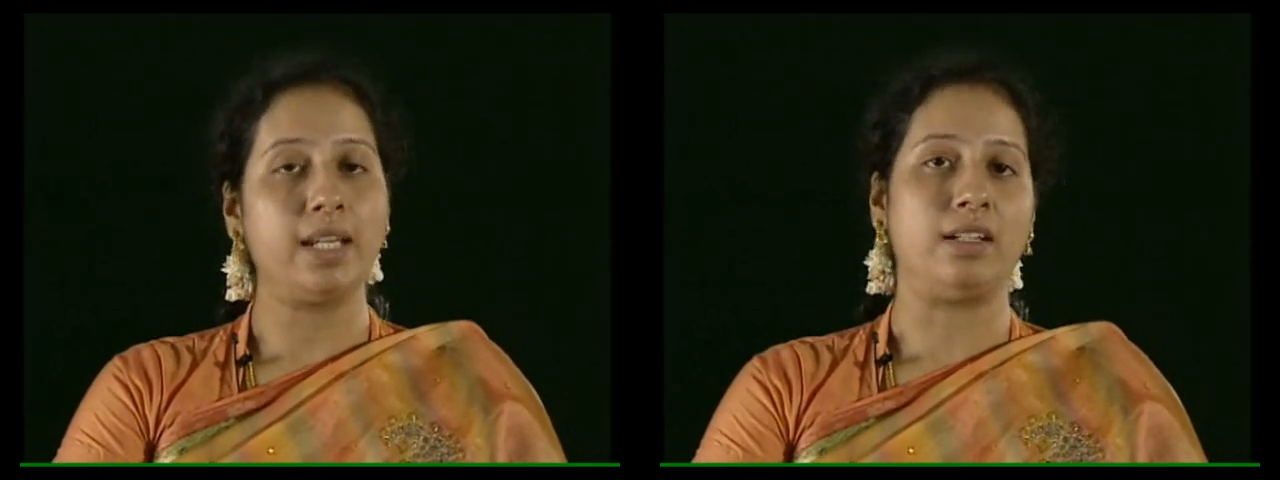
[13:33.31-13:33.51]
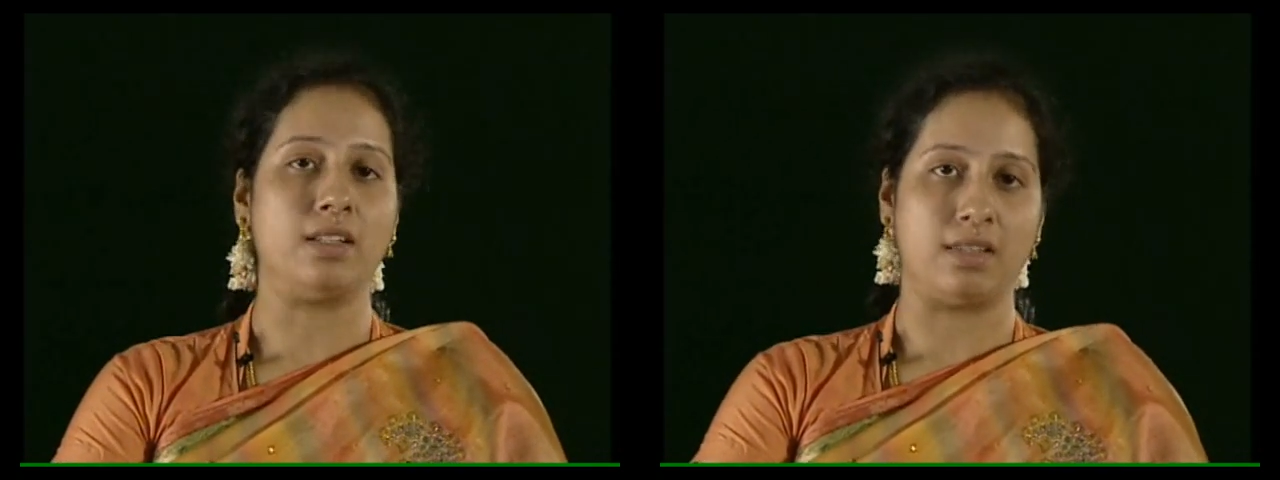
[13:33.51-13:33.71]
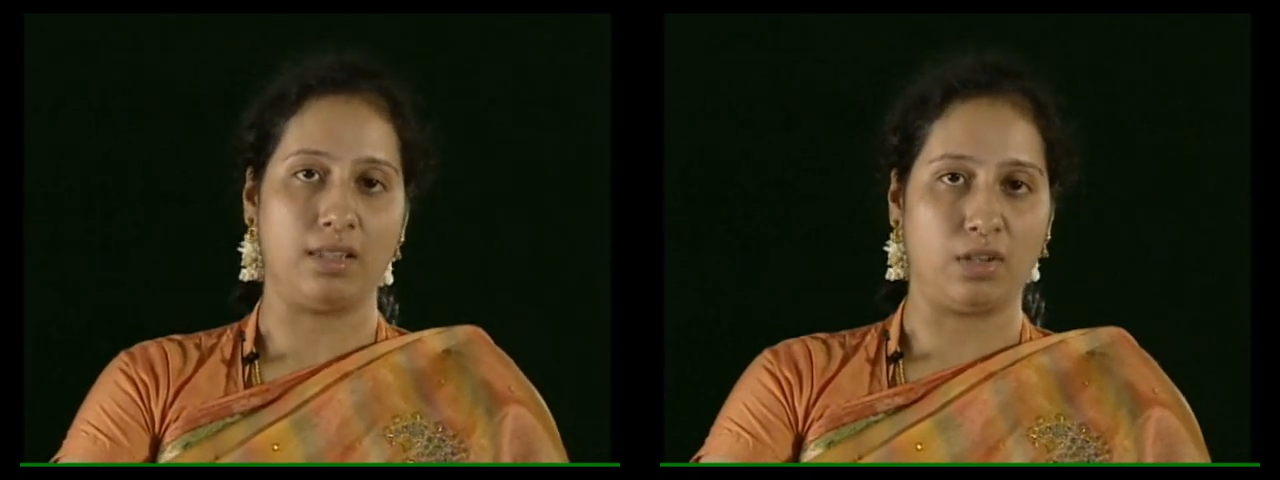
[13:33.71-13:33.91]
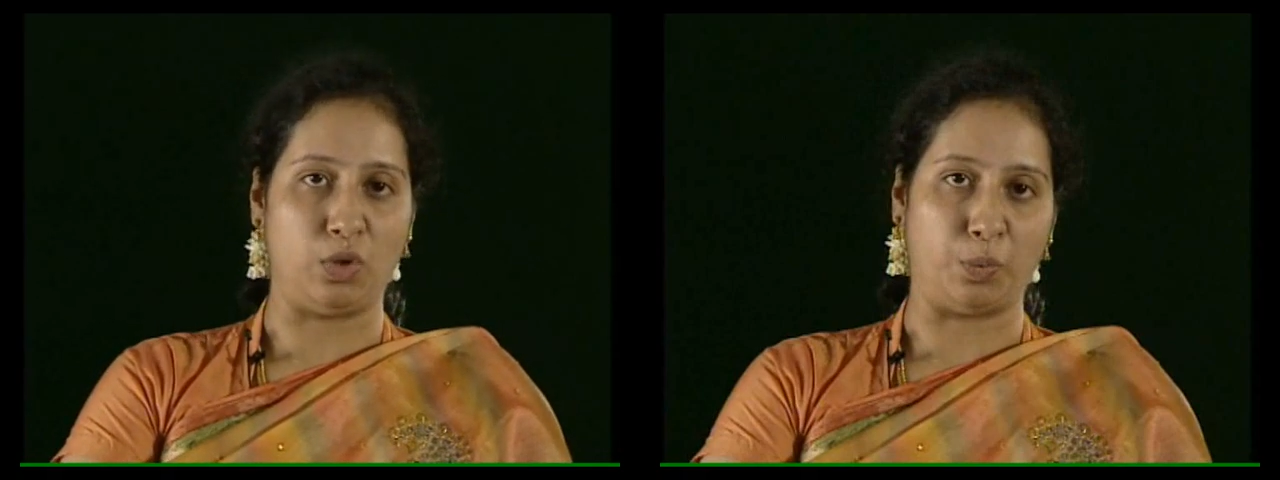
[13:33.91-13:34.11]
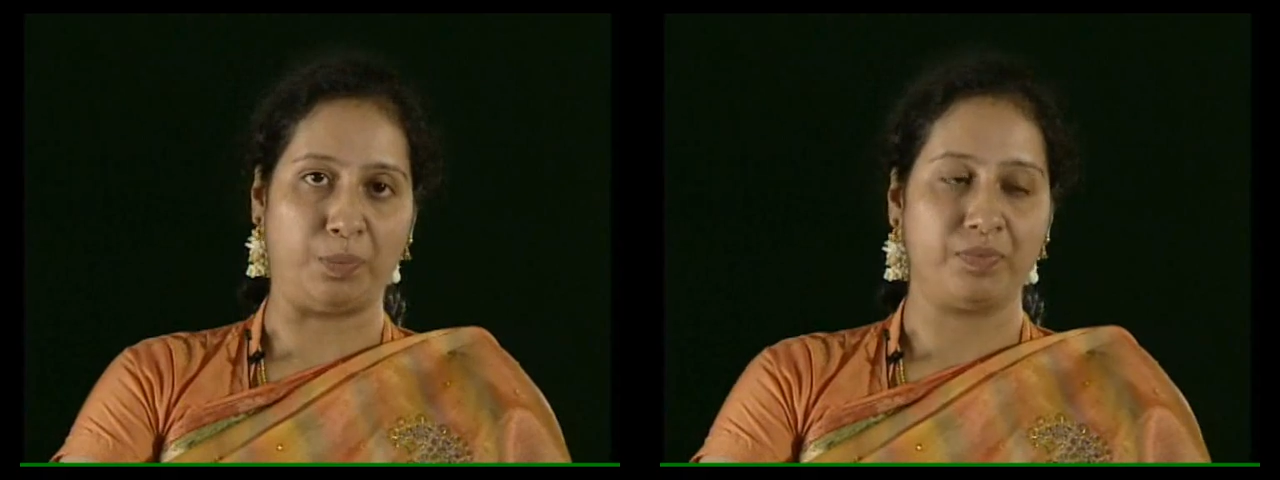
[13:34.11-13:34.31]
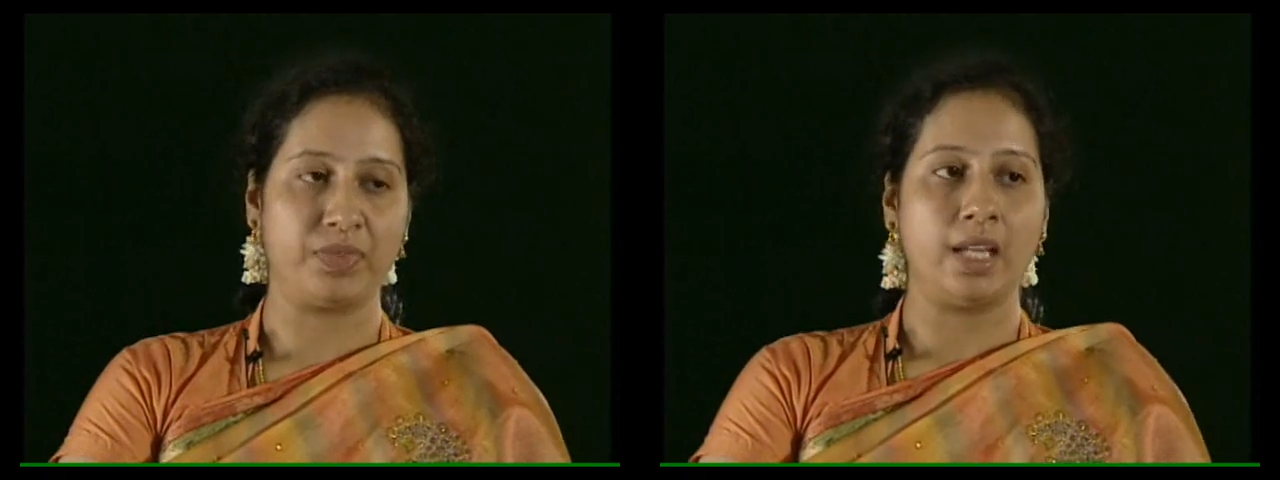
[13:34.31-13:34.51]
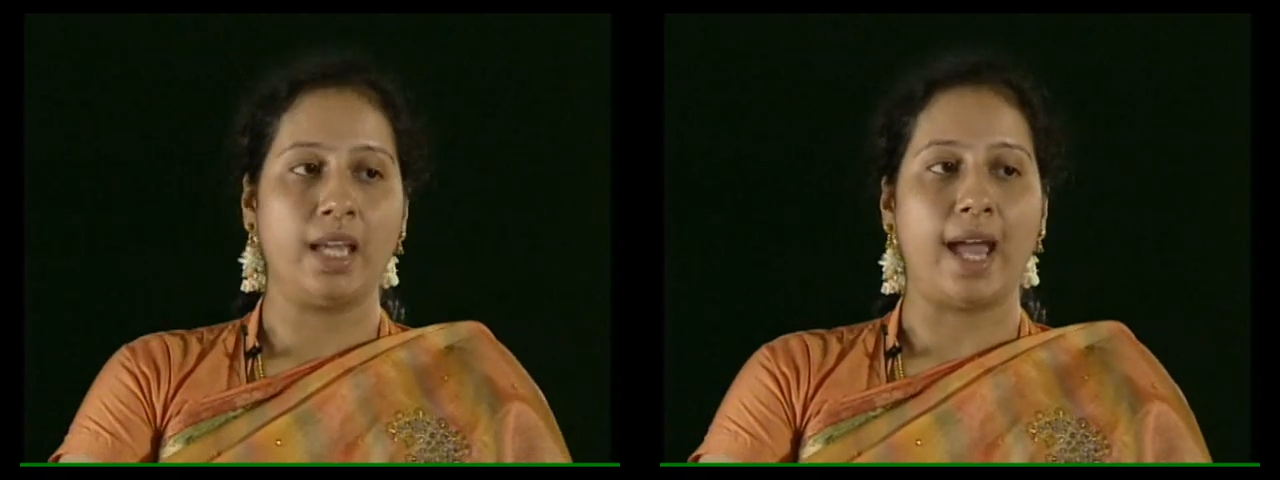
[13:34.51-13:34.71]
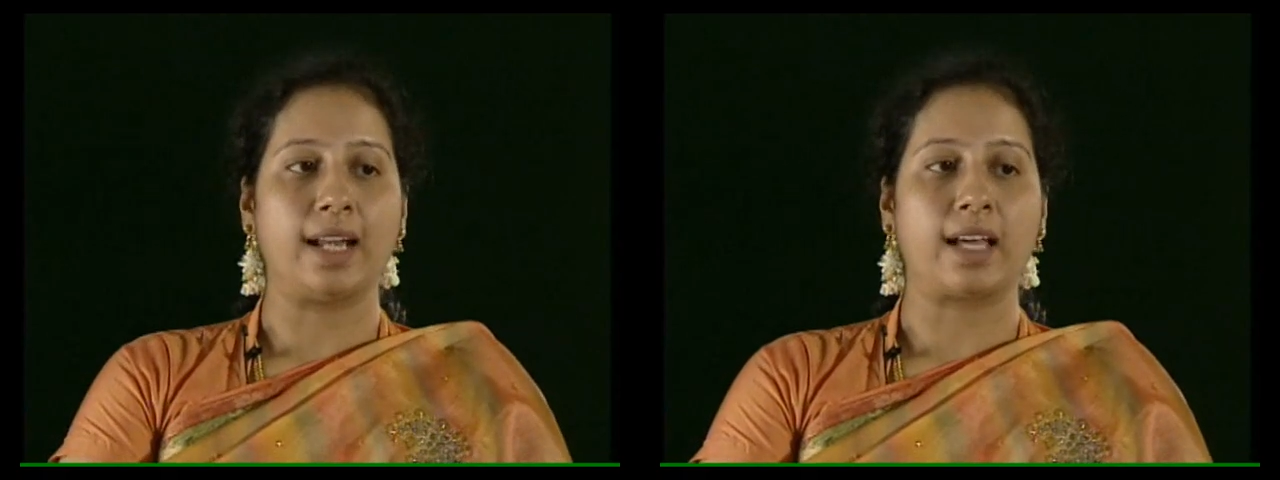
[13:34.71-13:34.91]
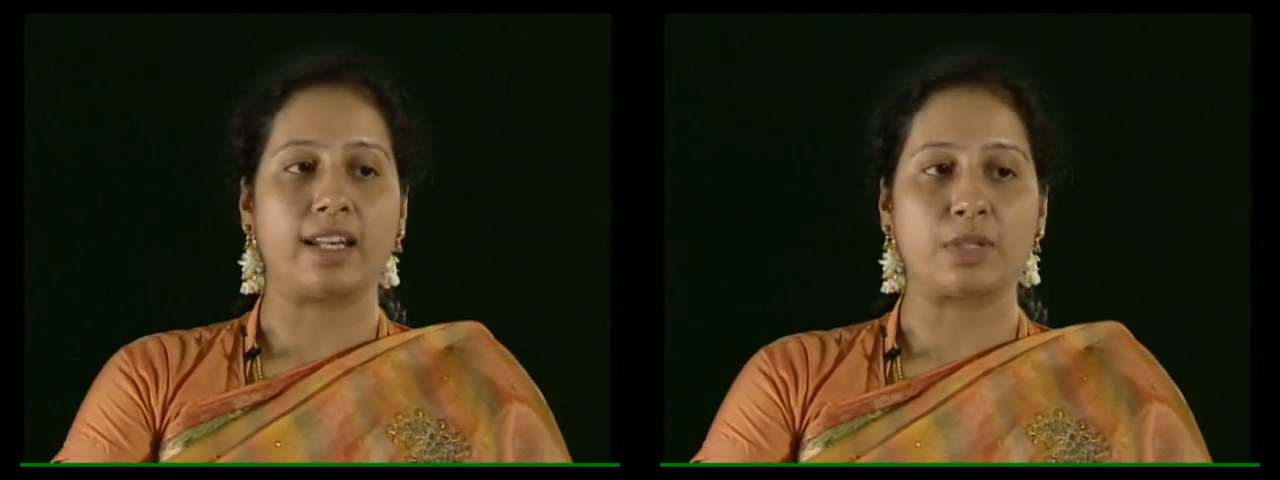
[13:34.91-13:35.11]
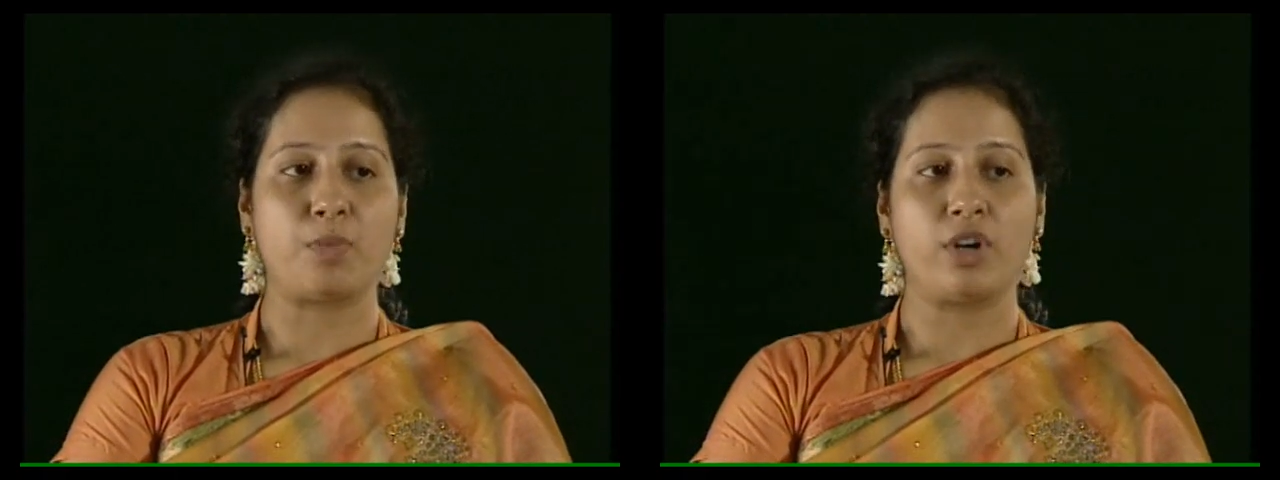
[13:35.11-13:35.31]
it is the cube, and
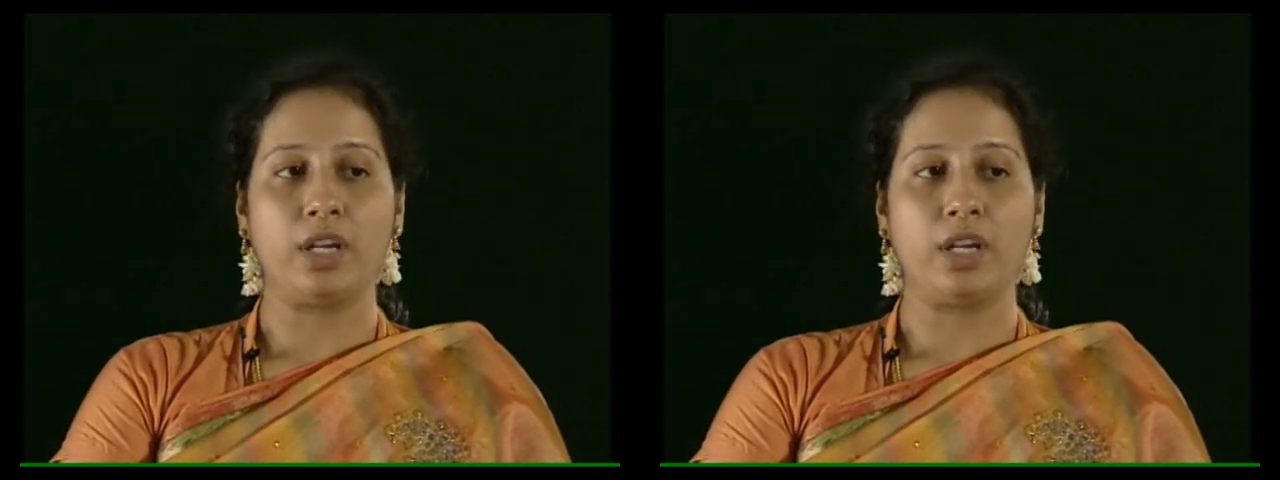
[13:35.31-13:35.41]
corresponding